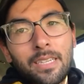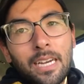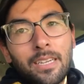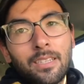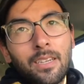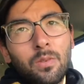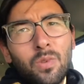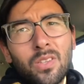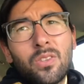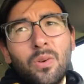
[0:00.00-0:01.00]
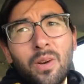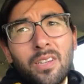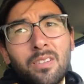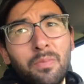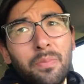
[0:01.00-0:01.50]
asking what's so
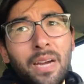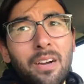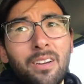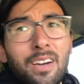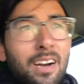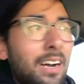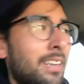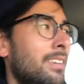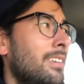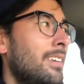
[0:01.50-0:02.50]
awesome about God.